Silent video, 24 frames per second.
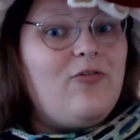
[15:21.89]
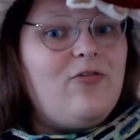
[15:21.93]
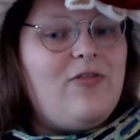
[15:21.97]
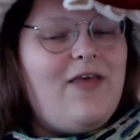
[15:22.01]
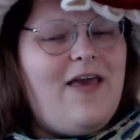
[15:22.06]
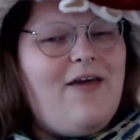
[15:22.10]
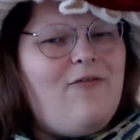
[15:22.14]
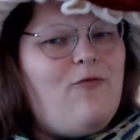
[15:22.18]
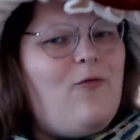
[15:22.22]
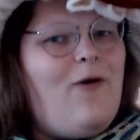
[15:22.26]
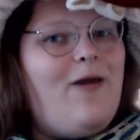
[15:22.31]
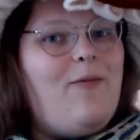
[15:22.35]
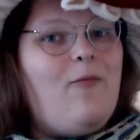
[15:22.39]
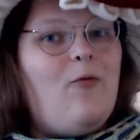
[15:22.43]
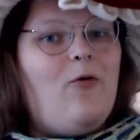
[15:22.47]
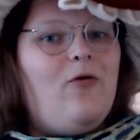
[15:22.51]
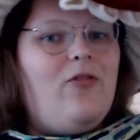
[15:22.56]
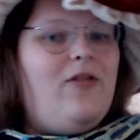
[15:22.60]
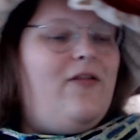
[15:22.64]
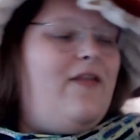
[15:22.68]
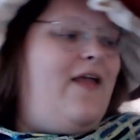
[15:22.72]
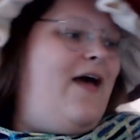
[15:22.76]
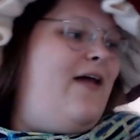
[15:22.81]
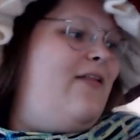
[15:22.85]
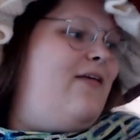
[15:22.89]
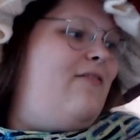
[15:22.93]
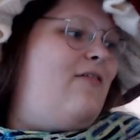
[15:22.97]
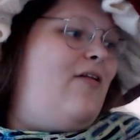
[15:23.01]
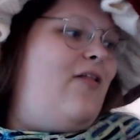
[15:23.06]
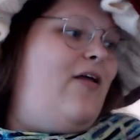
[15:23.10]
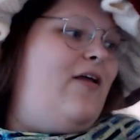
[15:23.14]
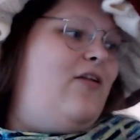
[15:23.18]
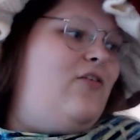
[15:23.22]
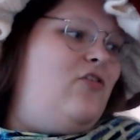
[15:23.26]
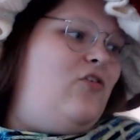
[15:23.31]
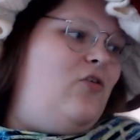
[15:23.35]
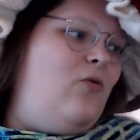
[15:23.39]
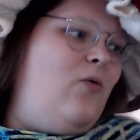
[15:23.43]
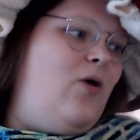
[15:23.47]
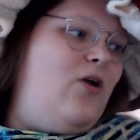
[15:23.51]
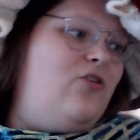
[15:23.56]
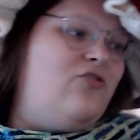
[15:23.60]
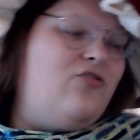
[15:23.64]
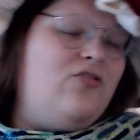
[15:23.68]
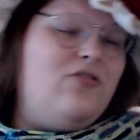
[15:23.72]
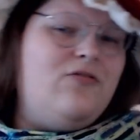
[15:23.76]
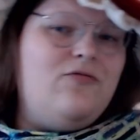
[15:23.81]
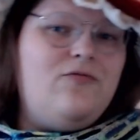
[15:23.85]
They have way more than that. They're like
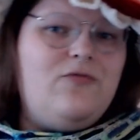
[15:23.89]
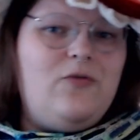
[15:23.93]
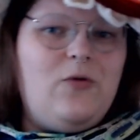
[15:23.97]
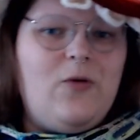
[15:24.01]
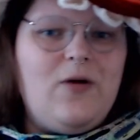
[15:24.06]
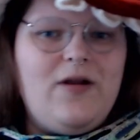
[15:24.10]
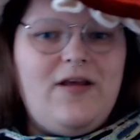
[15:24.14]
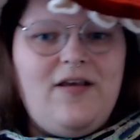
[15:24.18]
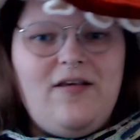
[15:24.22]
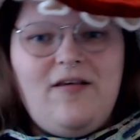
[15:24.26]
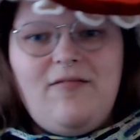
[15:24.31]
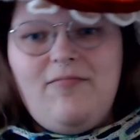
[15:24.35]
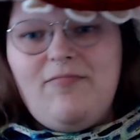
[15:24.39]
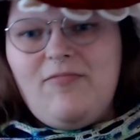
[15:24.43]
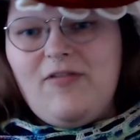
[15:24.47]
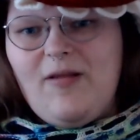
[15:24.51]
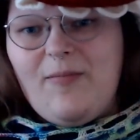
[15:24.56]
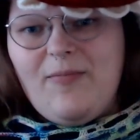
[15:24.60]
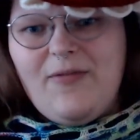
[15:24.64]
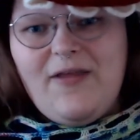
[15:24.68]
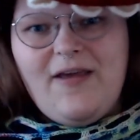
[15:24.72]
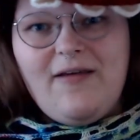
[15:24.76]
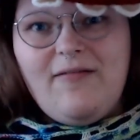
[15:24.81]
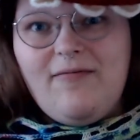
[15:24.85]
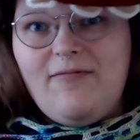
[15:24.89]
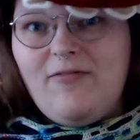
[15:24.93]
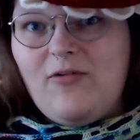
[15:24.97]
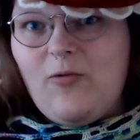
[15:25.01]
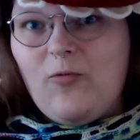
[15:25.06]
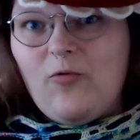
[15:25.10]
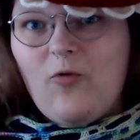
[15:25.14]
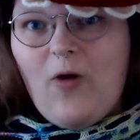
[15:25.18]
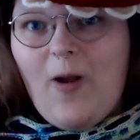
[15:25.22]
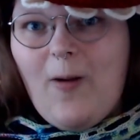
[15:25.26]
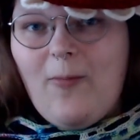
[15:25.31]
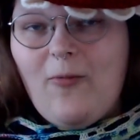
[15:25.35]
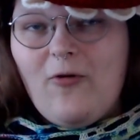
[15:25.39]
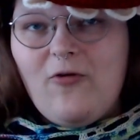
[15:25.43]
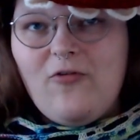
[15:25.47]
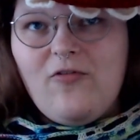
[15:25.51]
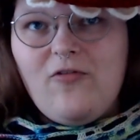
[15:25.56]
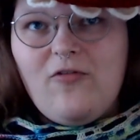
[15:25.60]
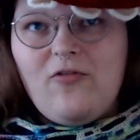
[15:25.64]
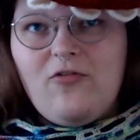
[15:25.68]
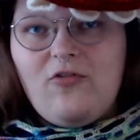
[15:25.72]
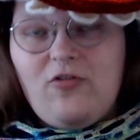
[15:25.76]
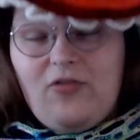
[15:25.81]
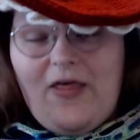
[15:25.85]
240 something subscribers,
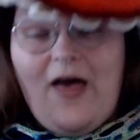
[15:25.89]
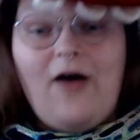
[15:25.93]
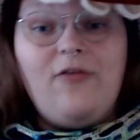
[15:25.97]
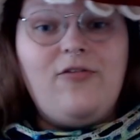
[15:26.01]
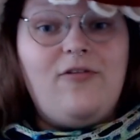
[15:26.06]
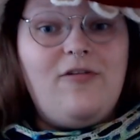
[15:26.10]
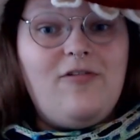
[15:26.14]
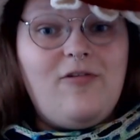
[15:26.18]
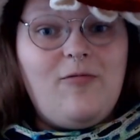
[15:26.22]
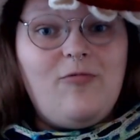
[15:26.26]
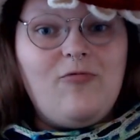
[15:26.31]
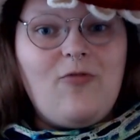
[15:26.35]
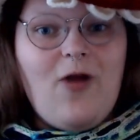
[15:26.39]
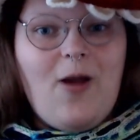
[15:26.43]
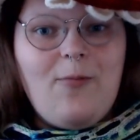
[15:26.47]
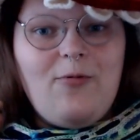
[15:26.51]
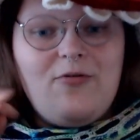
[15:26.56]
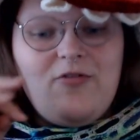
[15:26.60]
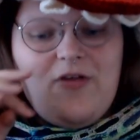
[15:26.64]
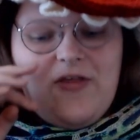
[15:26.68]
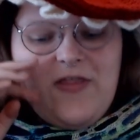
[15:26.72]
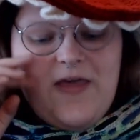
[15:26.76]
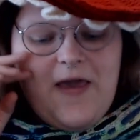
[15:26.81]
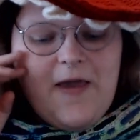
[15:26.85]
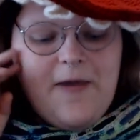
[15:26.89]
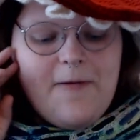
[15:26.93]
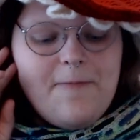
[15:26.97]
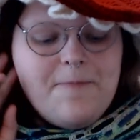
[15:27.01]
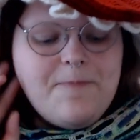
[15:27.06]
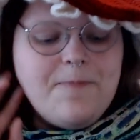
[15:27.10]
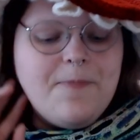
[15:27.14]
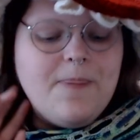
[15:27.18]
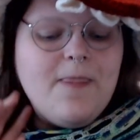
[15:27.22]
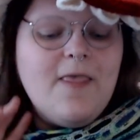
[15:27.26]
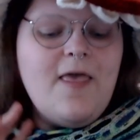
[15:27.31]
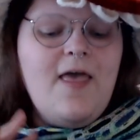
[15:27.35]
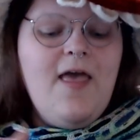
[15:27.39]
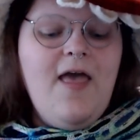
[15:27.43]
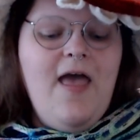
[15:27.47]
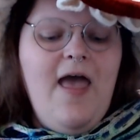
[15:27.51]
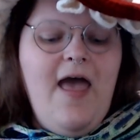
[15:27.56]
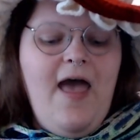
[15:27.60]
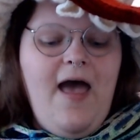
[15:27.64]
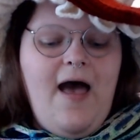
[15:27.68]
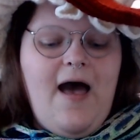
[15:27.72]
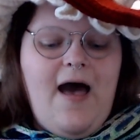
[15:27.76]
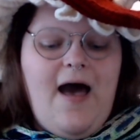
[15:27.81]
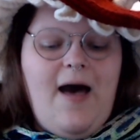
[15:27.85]
2,000 subscribers, I think.
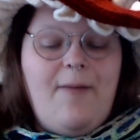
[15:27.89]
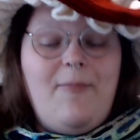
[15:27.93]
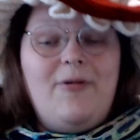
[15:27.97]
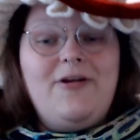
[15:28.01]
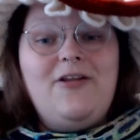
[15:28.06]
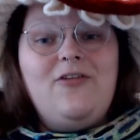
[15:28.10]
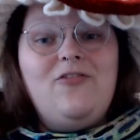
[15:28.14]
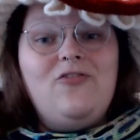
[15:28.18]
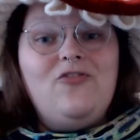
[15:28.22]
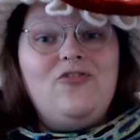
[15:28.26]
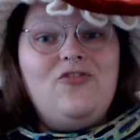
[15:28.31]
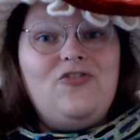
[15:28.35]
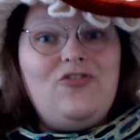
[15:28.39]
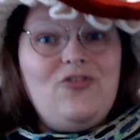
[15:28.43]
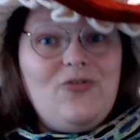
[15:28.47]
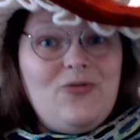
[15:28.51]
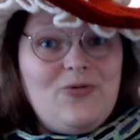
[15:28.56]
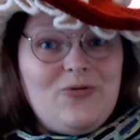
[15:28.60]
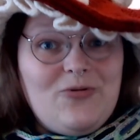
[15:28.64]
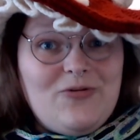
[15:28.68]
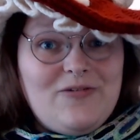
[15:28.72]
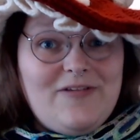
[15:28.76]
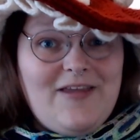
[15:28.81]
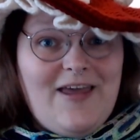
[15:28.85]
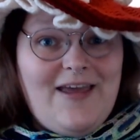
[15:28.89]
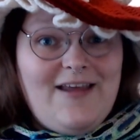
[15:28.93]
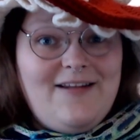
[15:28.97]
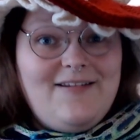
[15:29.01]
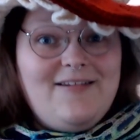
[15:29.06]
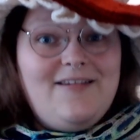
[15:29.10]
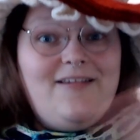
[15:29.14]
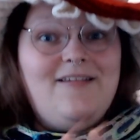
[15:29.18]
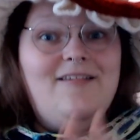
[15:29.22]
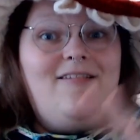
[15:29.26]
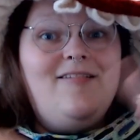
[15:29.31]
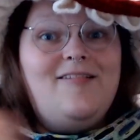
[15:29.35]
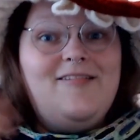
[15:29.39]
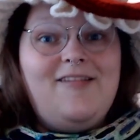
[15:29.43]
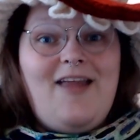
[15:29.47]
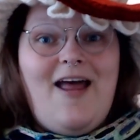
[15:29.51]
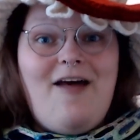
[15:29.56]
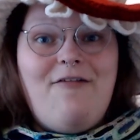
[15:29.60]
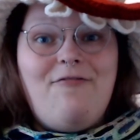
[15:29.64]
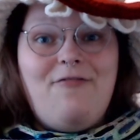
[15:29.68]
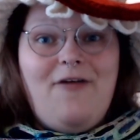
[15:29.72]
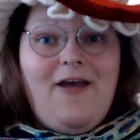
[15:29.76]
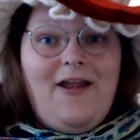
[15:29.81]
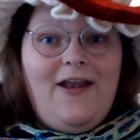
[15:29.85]
But it's Doodle Date, Steph
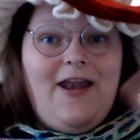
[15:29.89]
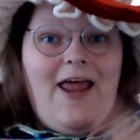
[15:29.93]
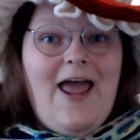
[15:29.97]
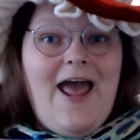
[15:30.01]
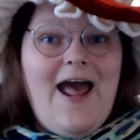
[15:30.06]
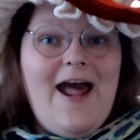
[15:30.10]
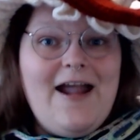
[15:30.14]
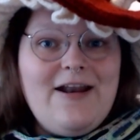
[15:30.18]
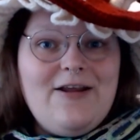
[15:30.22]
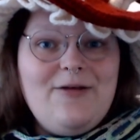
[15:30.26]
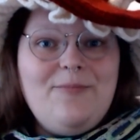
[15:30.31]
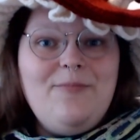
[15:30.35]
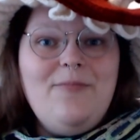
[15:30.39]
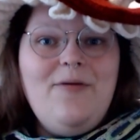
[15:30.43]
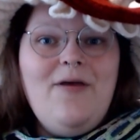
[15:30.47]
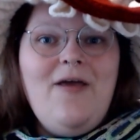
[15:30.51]
and Adam.